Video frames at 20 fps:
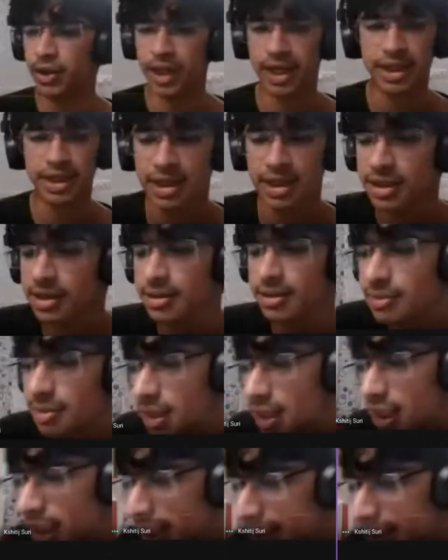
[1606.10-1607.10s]
Okay, Saksham?
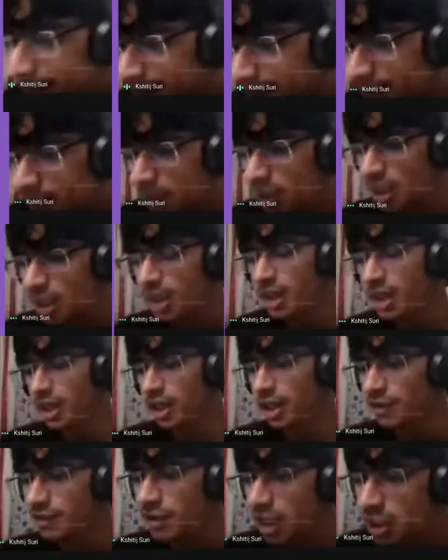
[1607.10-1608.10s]
Yeah.
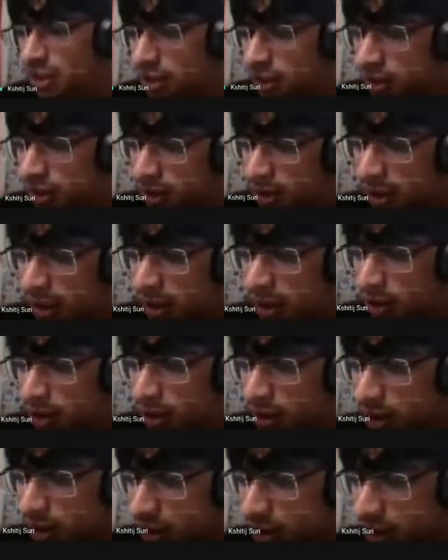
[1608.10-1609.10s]
I mean,
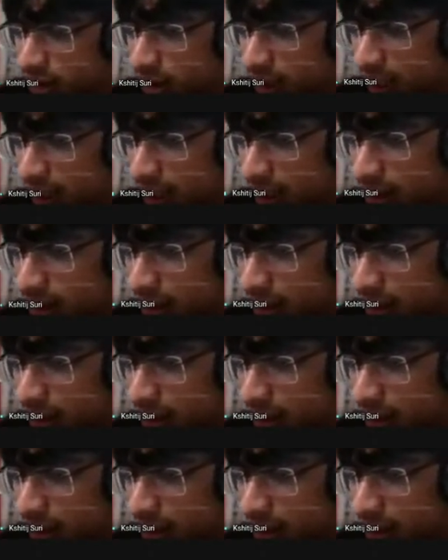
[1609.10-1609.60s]
there are